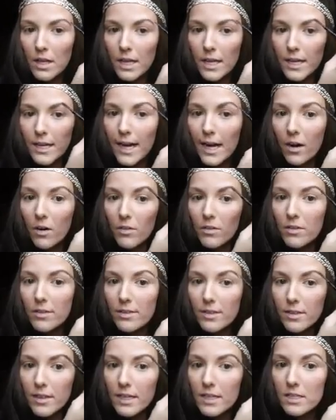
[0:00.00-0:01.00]
Now,
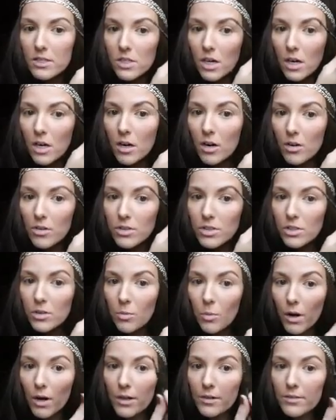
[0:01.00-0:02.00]
these are also
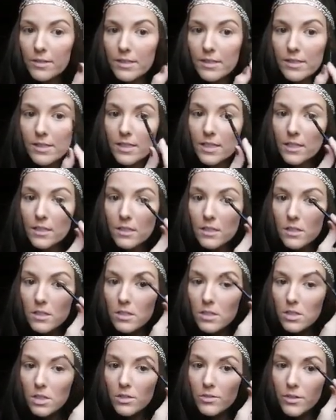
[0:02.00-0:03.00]
water resistant,
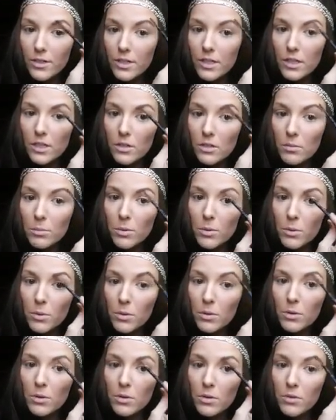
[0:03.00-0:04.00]
so if you're going to go to the
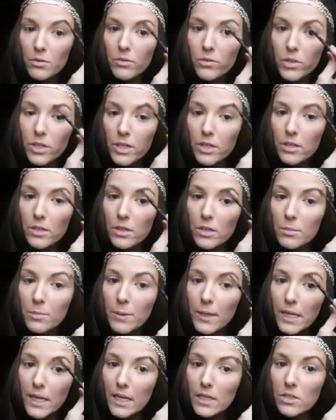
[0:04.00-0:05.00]
pool, if you're going to go to the
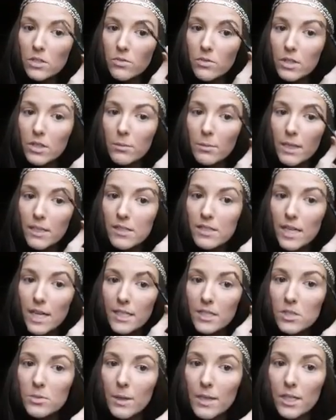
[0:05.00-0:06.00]
beach, if you're going to be
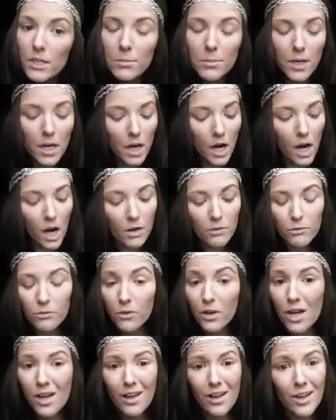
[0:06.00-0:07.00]
outside sweating your butt
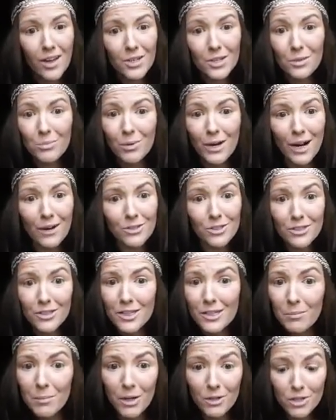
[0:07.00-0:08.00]
off, your brows aren't
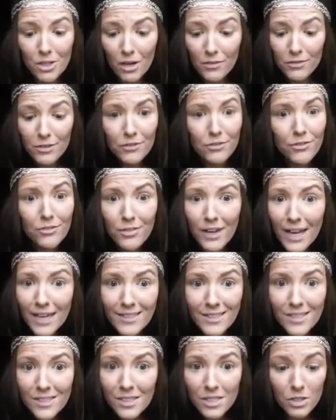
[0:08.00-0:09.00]
going to melt off your
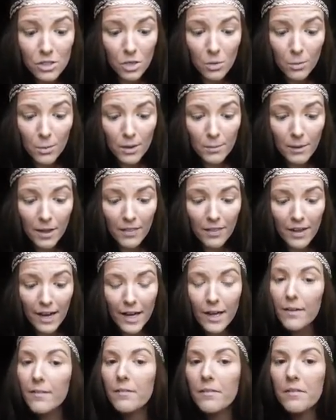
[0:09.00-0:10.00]
face. Don't worry about
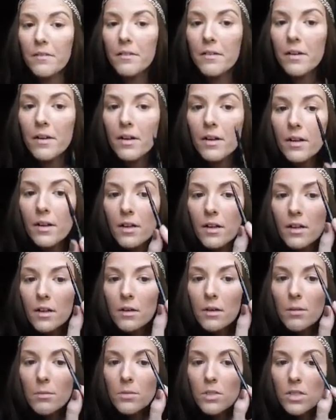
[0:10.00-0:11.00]
that.
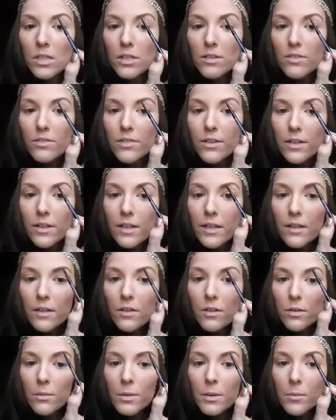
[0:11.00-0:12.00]
I'm just going to fill in a
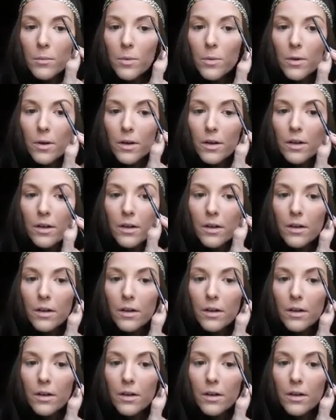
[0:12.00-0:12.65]
little bit more.